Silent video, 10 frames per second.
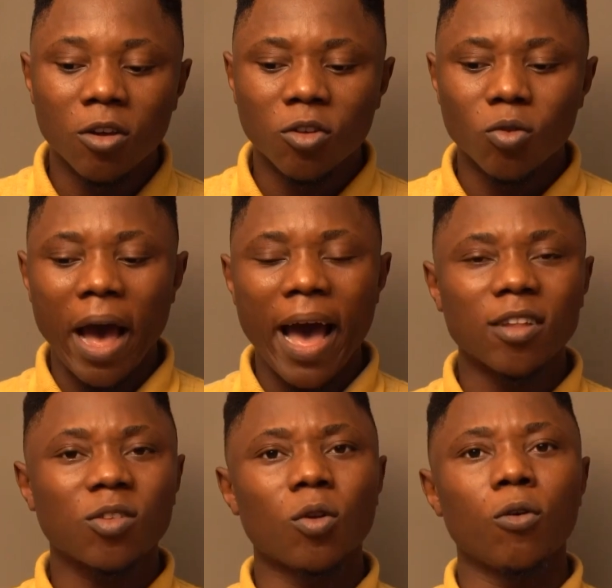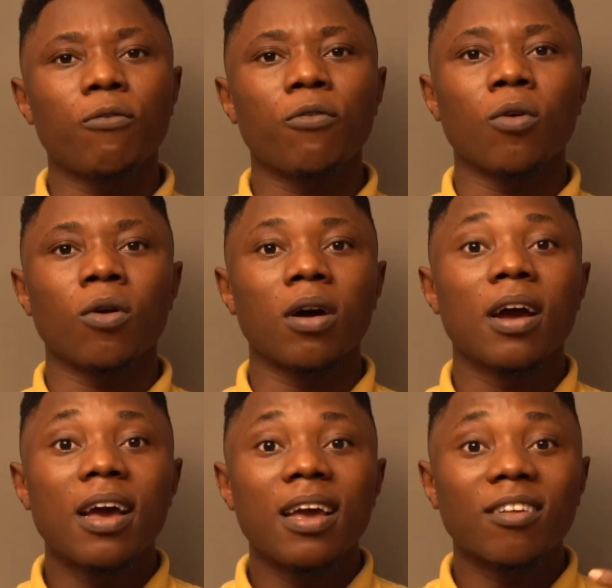So I had to look for
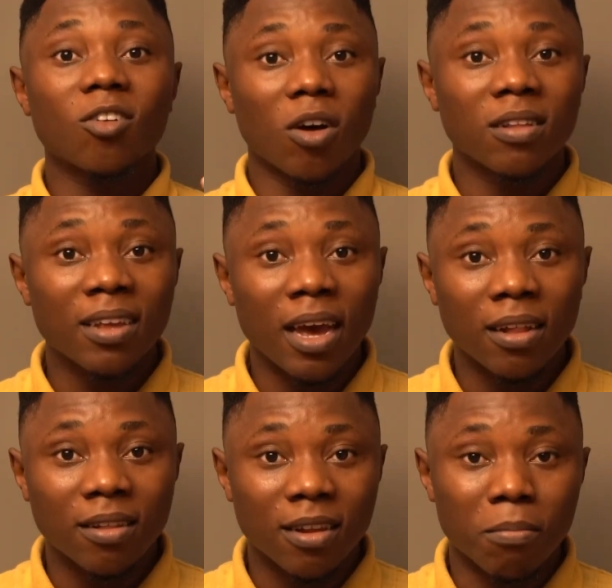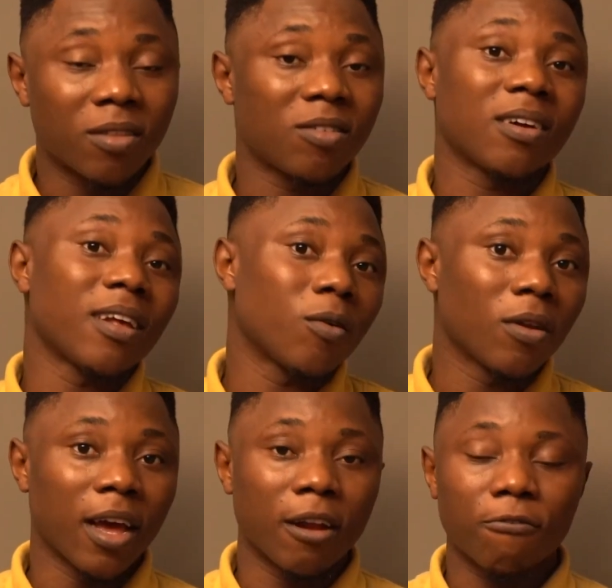his content, the materials I
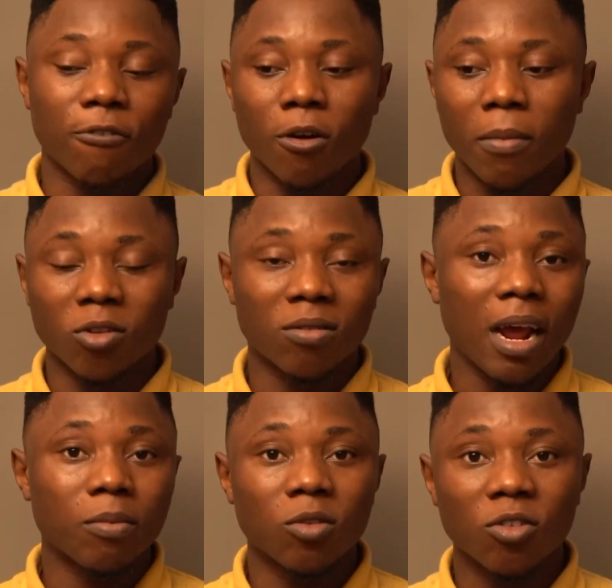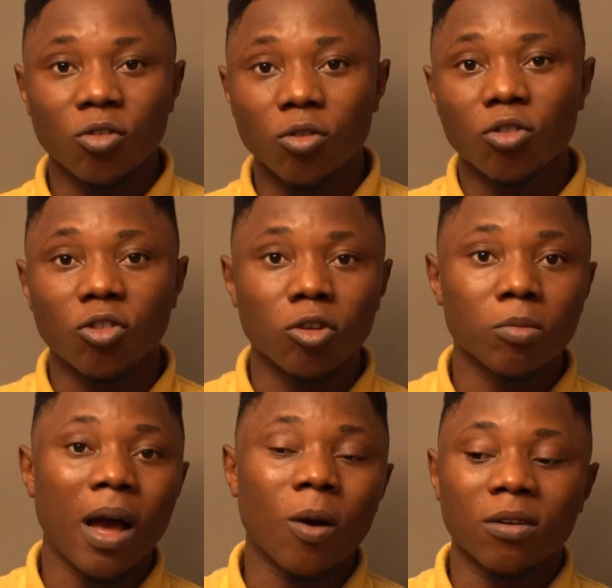could learn from. I subscribed to his
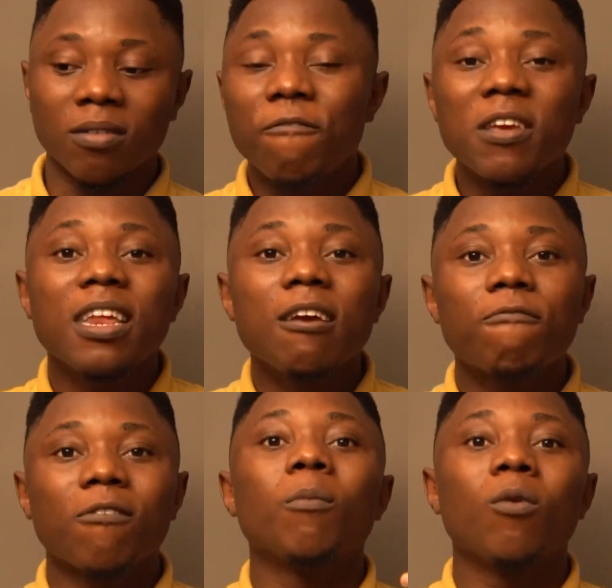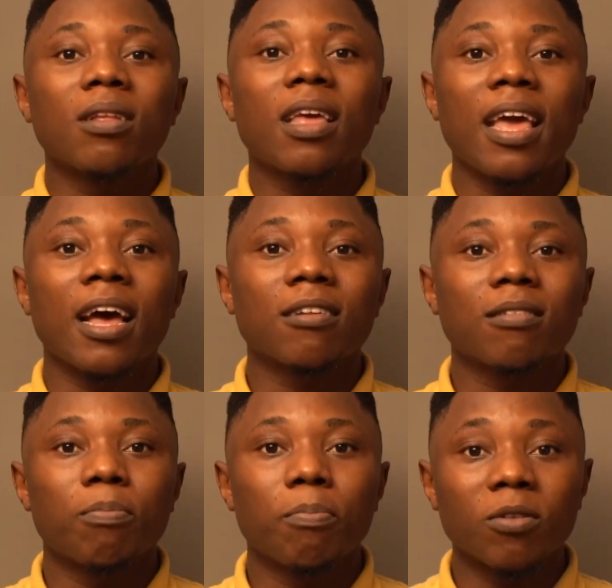YouTube. I was feeding from what he
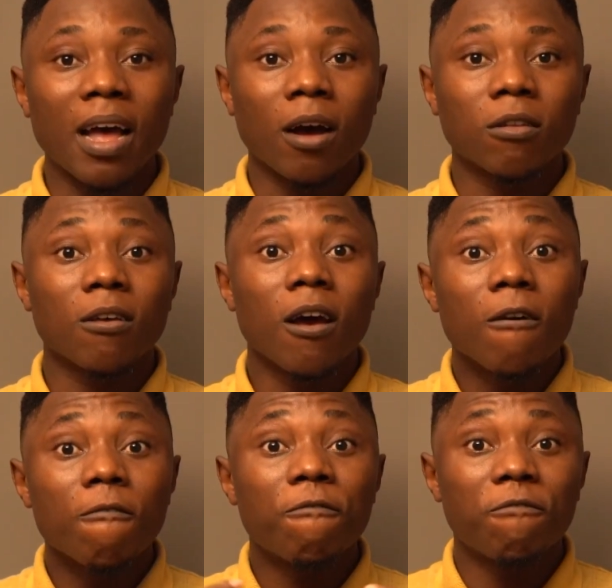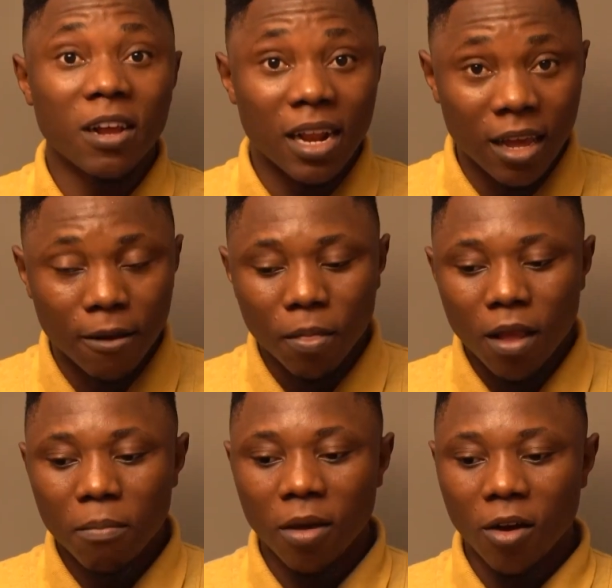has put out freely,
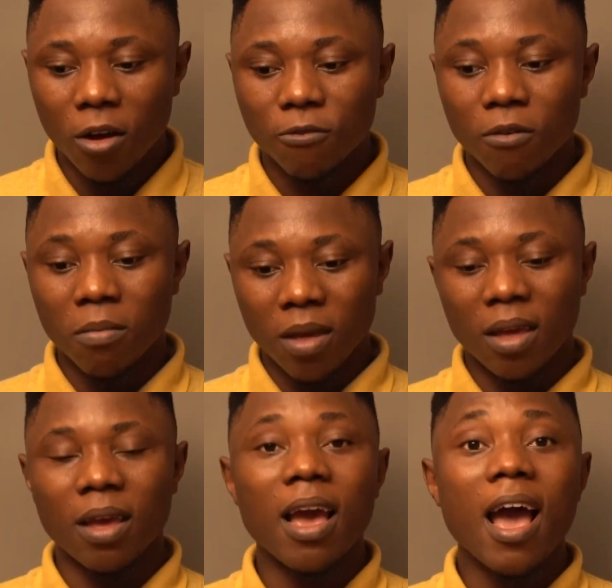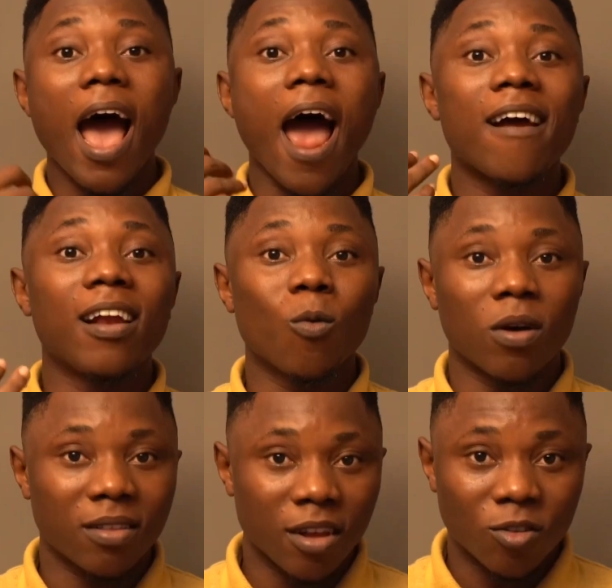because for me, I really
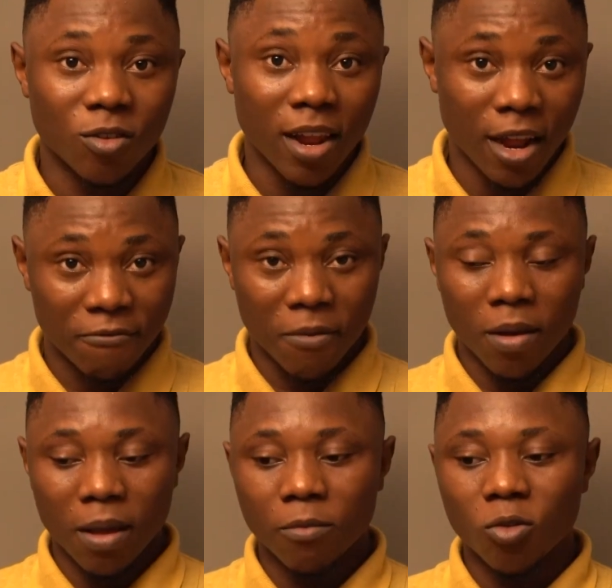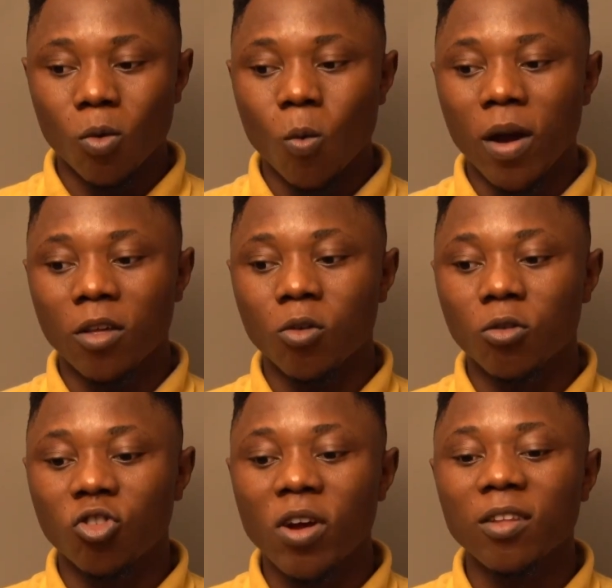wanted to learn from him. So when
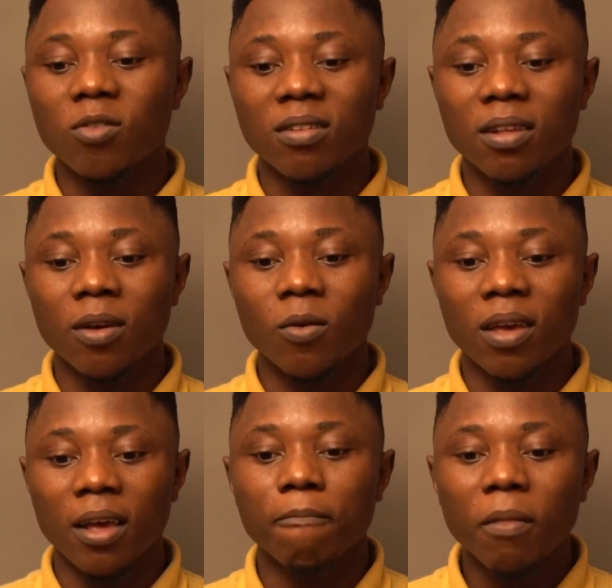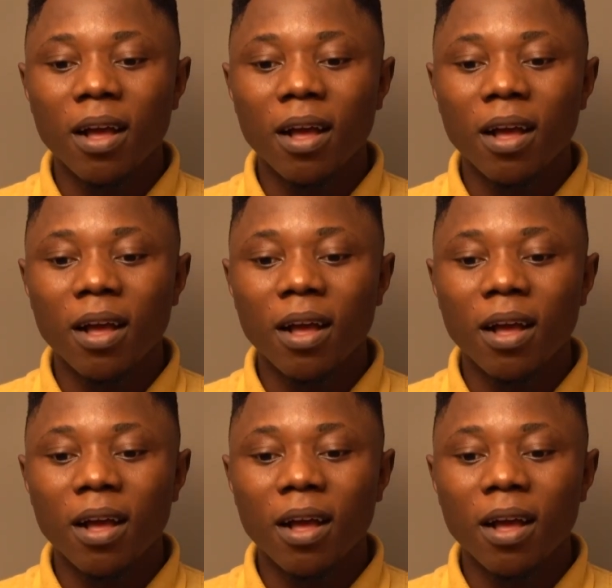you try to say, okay,